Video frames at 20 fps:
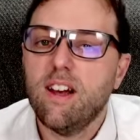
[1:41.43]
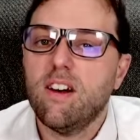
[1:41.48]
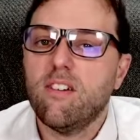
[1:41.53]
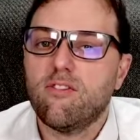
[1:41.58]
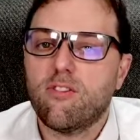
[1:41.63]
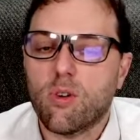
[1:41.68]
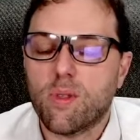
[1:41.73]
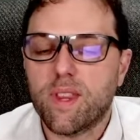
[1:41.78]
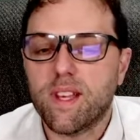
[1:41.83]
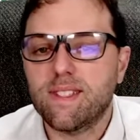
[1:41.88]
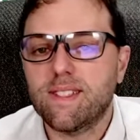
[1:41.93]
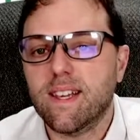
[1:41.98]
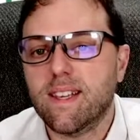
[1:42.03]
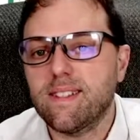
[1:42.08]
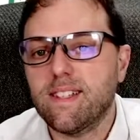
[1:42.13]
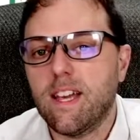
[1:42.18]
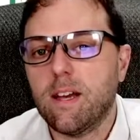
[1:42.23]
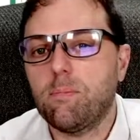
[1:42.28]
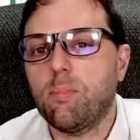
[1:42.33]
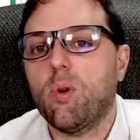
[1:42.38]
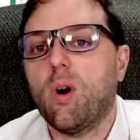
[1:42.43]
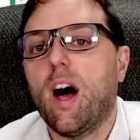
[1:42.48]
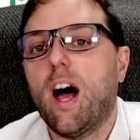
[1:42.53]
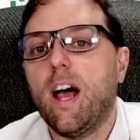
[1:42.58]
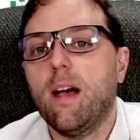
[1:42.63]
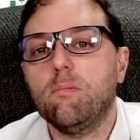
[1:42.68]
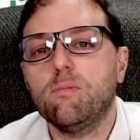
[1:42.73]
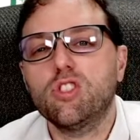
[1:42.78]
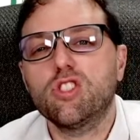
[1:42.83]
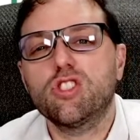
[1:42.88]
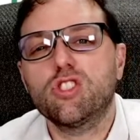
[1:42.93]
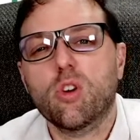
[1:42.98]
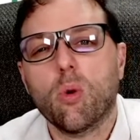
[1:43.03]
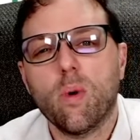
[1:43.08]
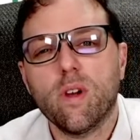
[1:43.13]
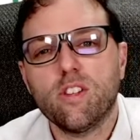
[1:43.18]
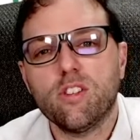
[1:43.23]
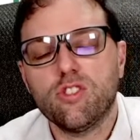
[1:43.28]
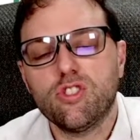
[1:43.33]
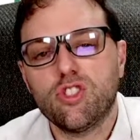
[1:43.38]
For this example, I am just
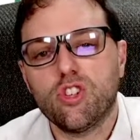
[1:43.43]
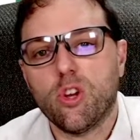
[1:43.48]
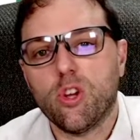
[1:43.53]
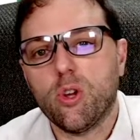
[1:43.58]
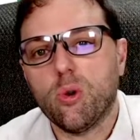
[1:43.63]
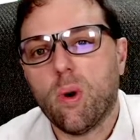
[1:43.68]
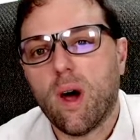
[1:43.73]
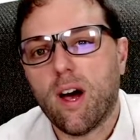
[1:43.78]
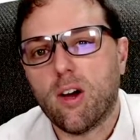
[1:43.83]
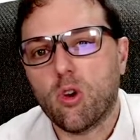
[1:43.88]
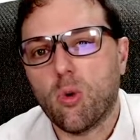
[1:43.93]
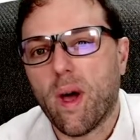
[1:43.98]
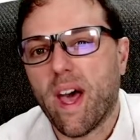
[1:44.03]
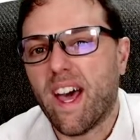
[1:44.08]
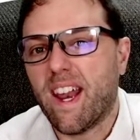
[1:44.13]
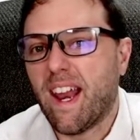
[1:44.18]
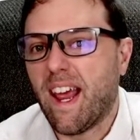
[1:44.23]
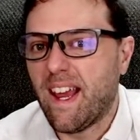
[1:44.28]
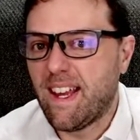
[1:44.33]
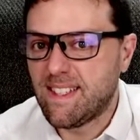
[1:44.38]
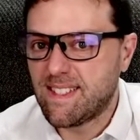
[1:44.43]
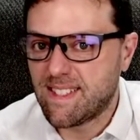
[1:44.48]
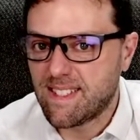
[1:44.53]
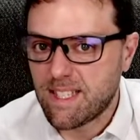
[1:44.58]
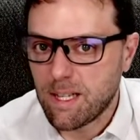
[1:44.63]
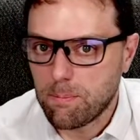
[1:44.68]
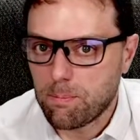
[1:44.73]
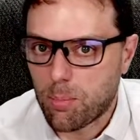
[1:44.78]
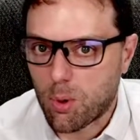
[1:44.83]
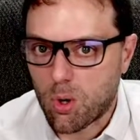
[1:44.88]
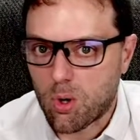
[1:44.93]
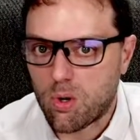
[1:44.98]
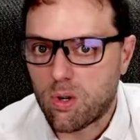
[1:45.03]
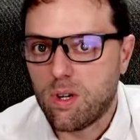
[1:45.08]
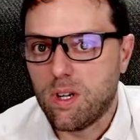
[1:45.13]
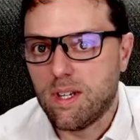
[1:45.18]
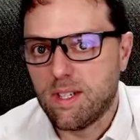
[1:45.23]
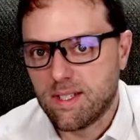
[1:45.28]
going to show you how to add a simple